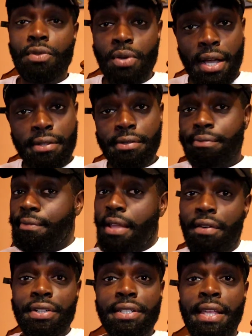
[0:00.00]
You guys,
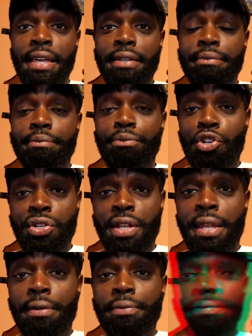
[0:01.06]
have a good day. Appreciate it.